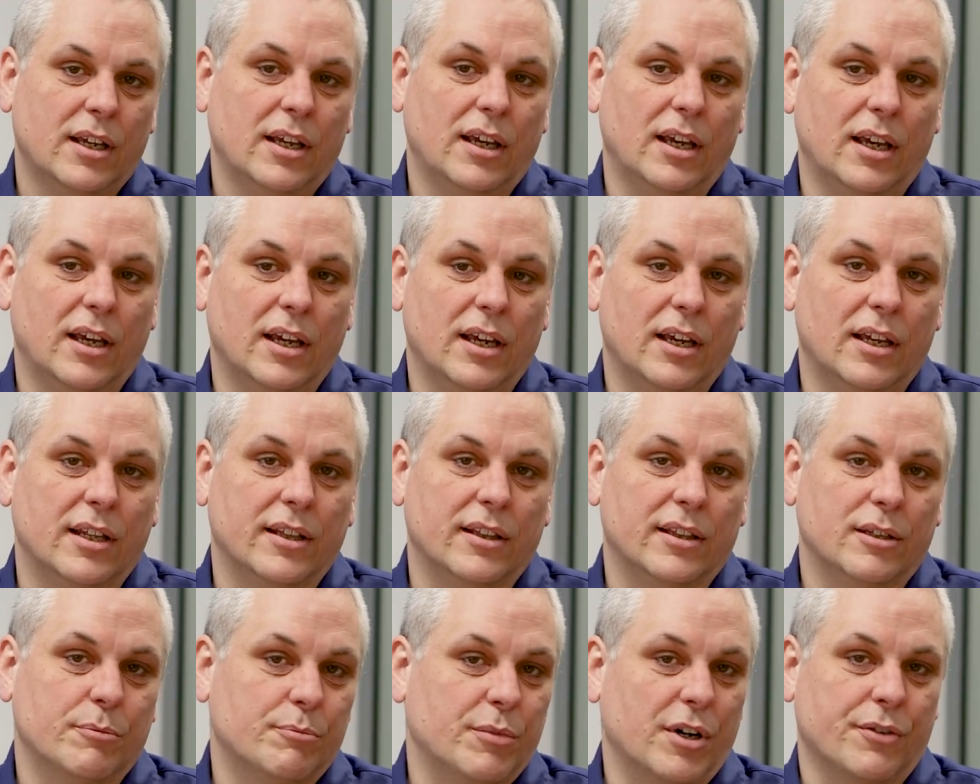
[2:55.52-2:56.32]

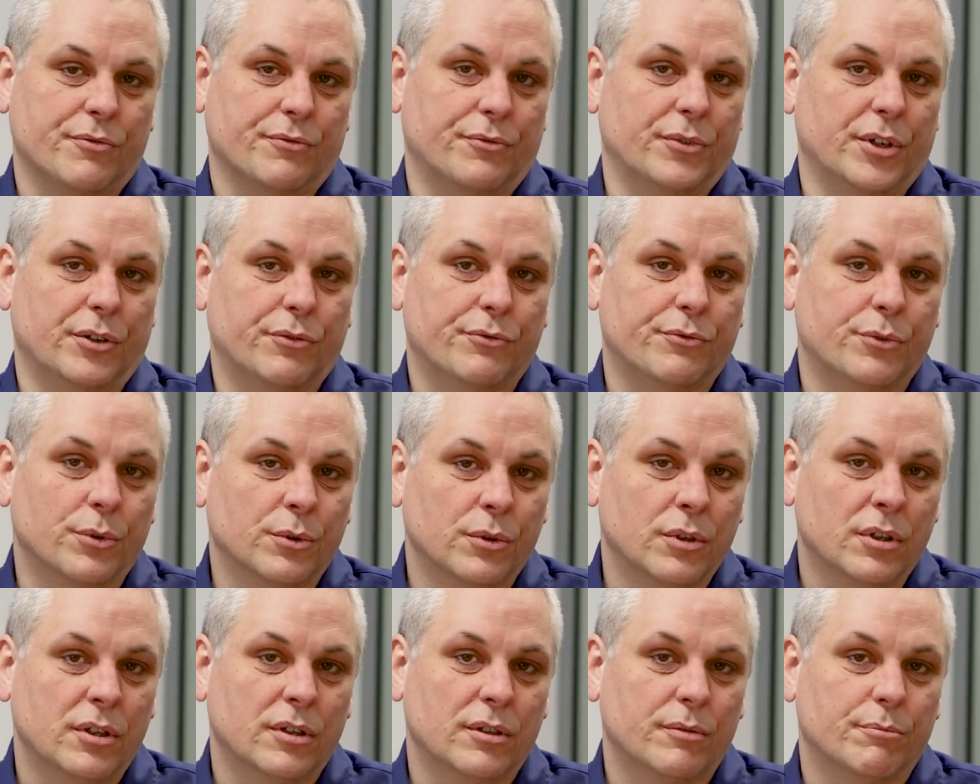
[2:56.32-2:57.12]
and the buffer is
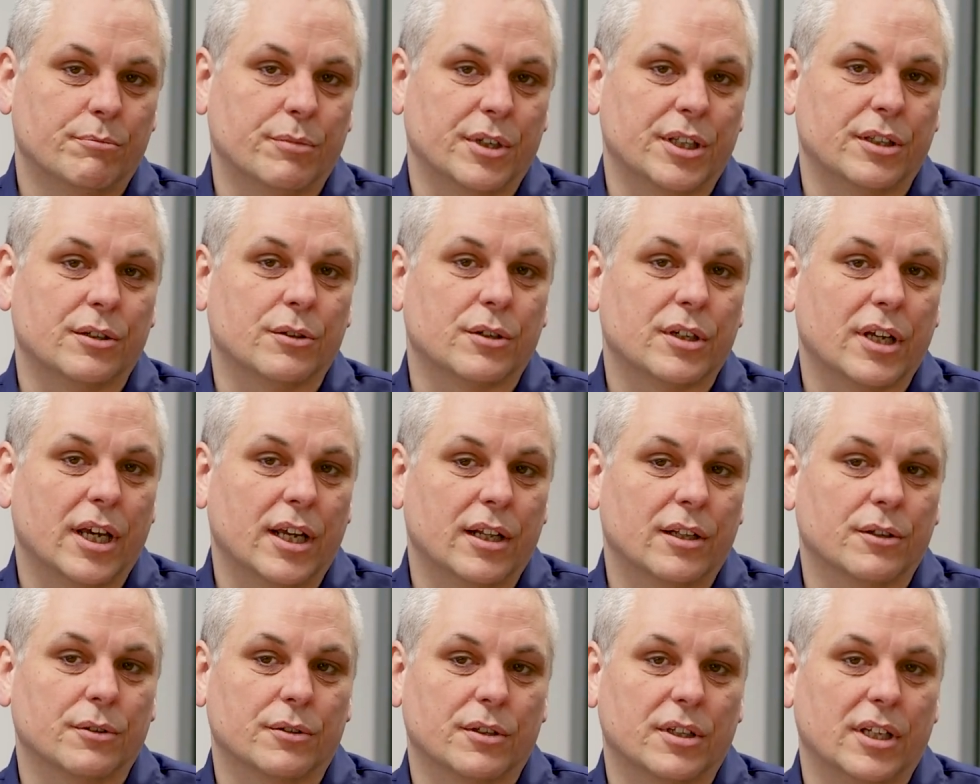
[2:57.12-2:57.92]
full, but you
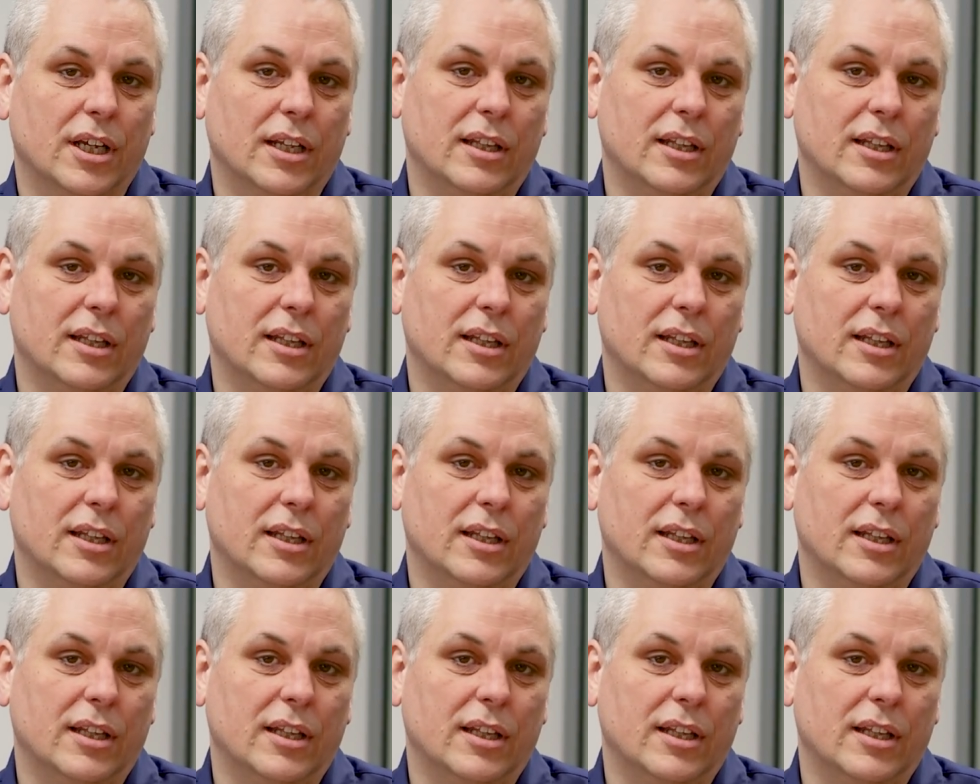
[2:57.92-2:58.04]
cannot